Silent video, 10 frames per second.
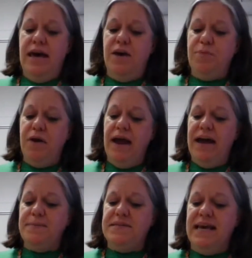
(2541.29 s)
And
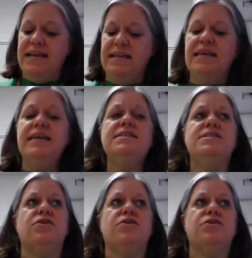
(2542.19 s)
perhaps he had an
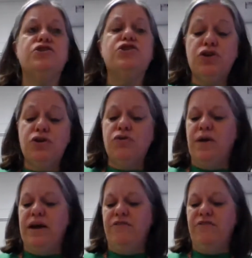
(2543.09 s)
easier, surer
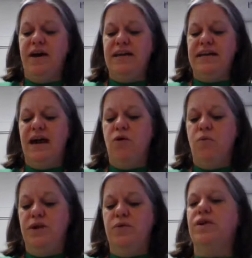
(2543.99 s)
way of finding out
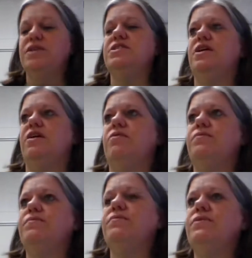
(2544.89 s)
what he wanted to know
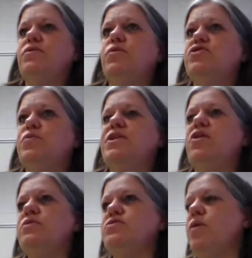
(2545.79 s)
which we
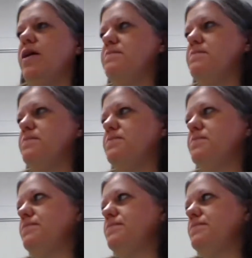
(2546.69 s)
know is what?
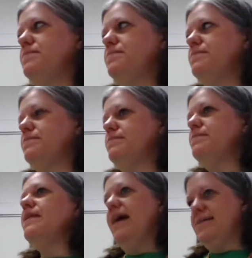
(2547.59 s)

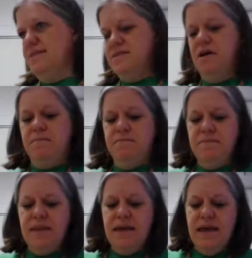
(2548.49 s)
Asking Tom.
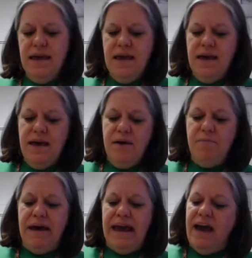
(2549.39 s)

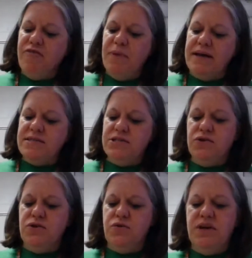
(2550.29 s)
By half past
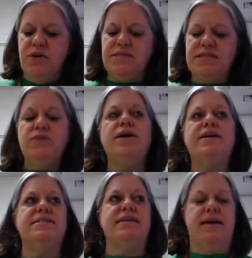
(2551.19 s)
two, he was in
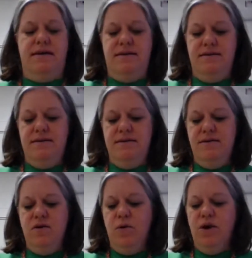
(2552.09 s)
West Egg,
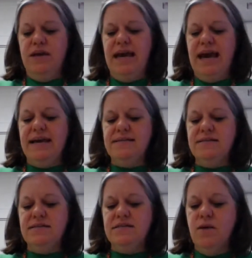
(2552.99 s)
where he
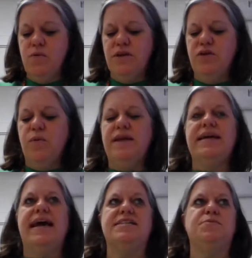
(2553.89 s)
asked someone the way to
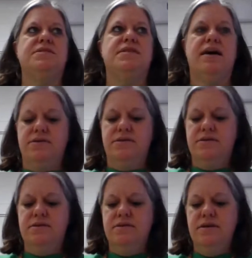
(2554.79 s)
Gatsby's house.